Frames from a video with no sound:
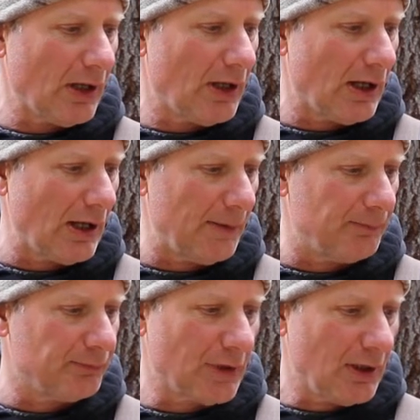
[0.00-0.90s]

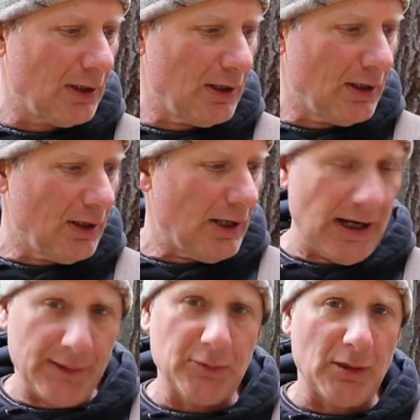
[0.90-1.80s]
Um,
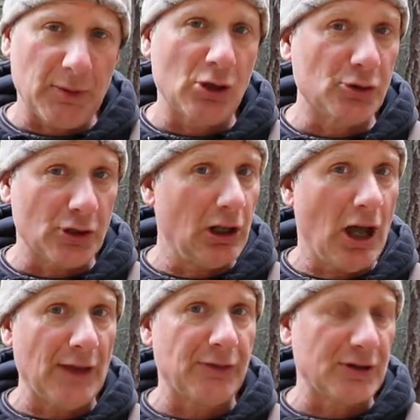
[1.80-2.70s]
I am going to be using a
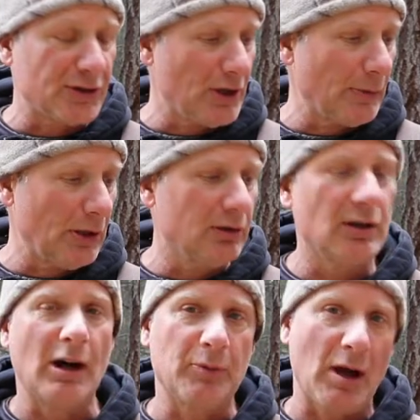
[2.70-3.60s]
lot this summer.
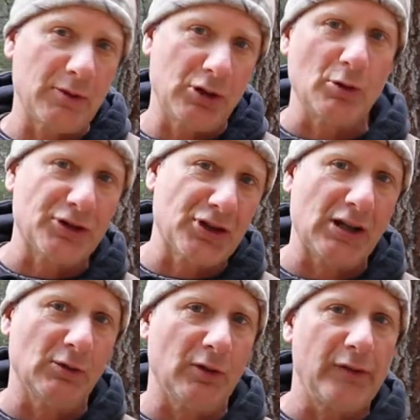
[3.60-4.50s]
I'll probably do a
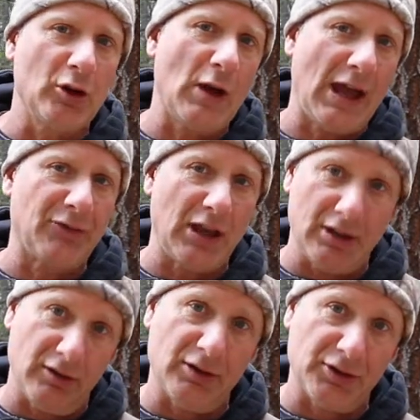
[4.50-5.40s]
second review at the
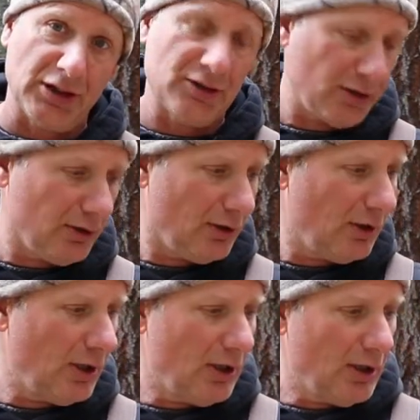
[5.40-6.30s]
end of the season.
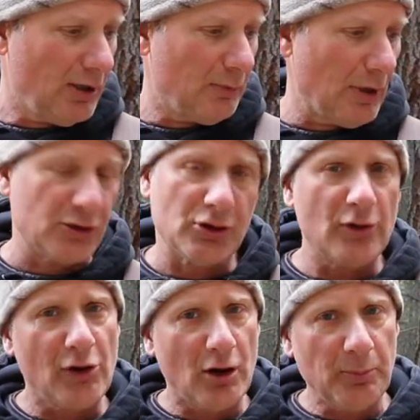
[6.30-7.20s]
But so
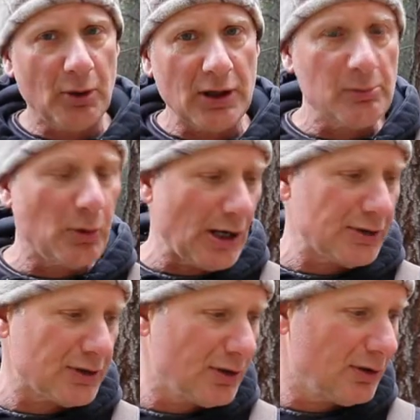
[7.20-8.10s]
far, pretty
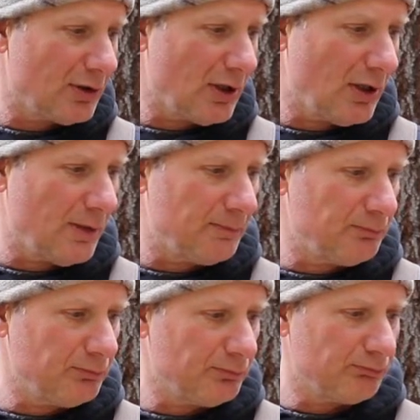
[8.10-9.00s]
impressed. Um,
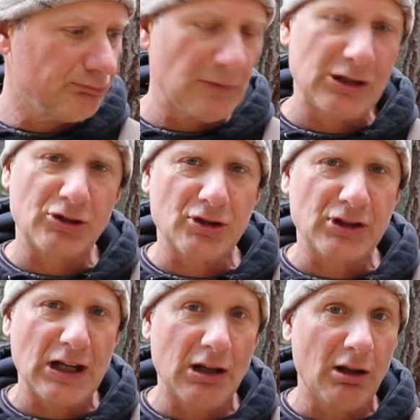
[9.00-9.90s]
Let's just
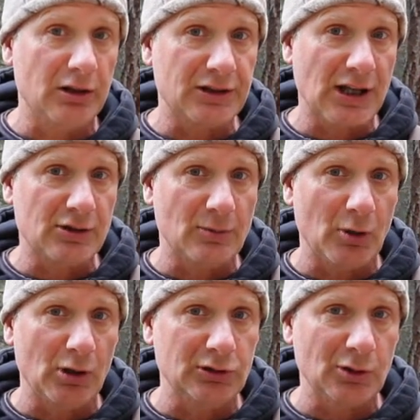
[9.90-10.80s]
see how long it takes to
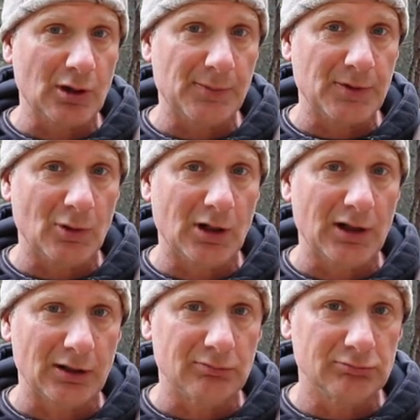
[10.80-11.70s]
boil two cups of water.